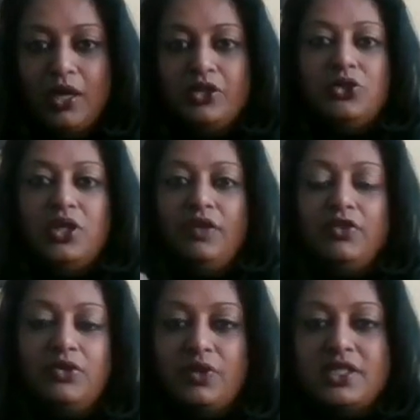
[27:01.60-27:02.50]
to give you
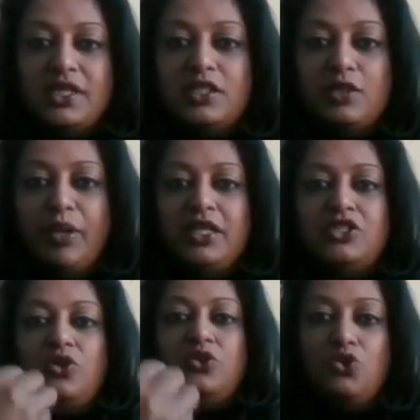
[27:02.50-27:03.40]
the results based
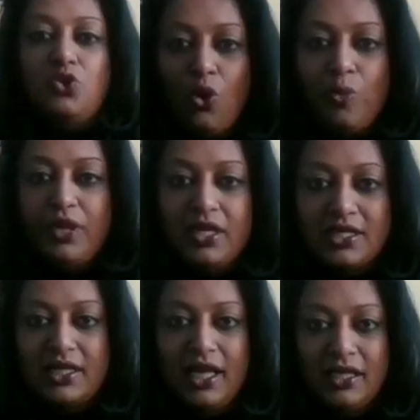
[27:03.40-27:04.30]
on your
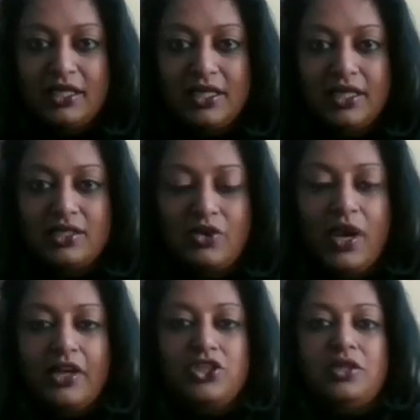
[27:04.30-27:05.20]
personality
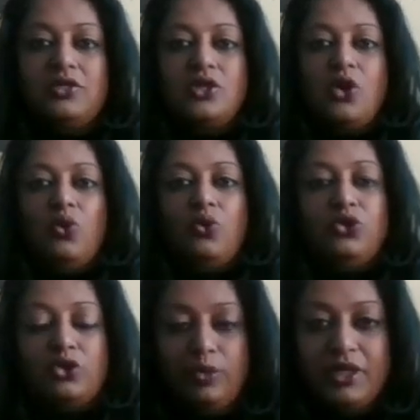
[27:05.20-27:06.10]
interactions or
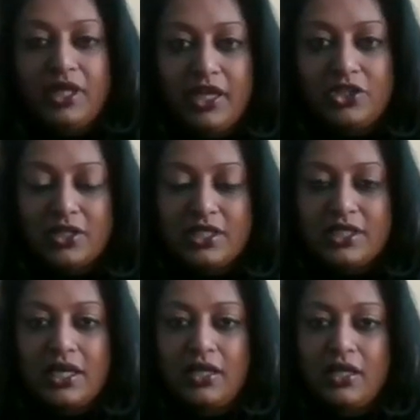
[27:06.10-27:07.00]
your communication
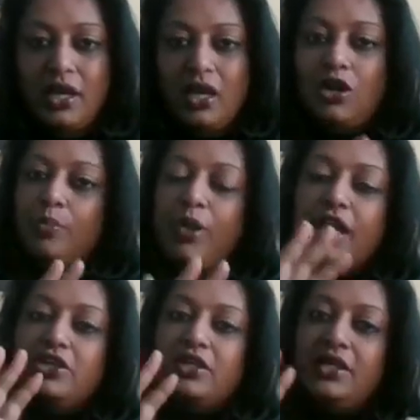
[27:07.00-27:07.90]
style.
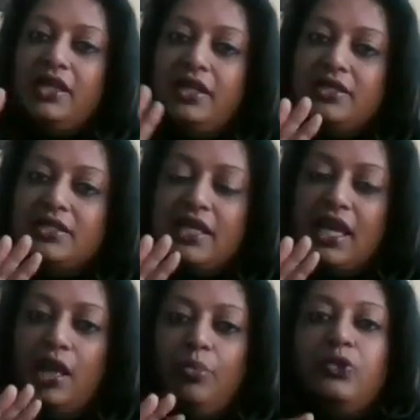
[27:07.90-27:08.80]
Compassionate leader is
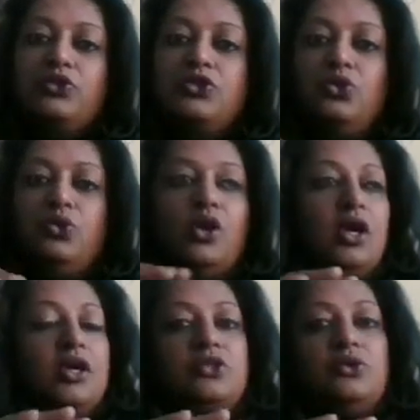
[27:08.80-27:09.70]
able
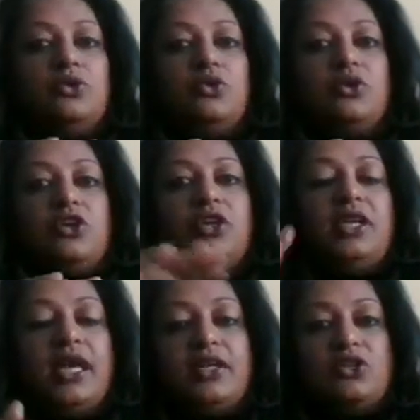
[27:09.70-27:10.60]
to
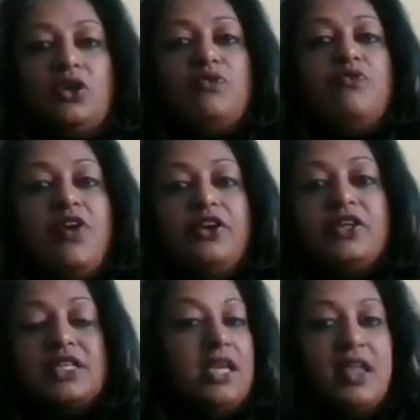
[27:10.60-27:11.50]
connect on
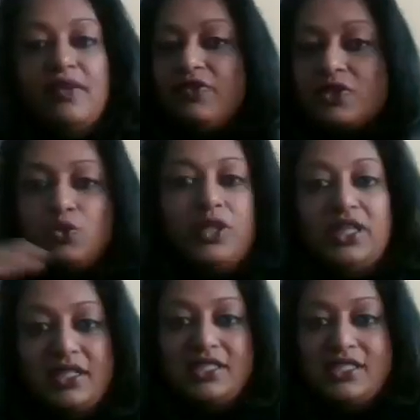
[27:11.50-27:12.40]
various levels
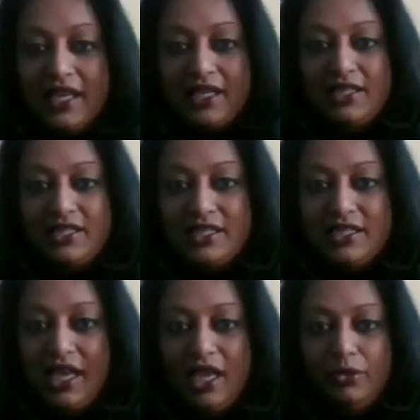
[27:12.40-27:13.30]
within seconds, is
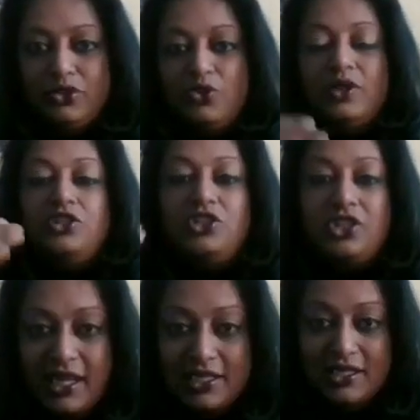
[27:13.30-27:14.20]
able to
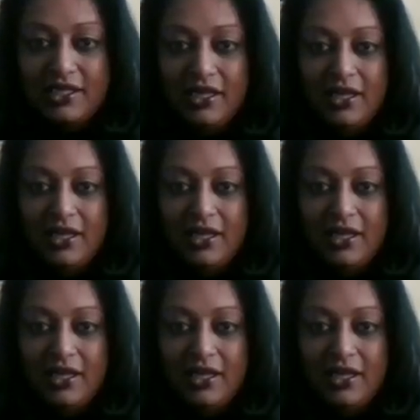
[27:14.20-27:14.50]
adjust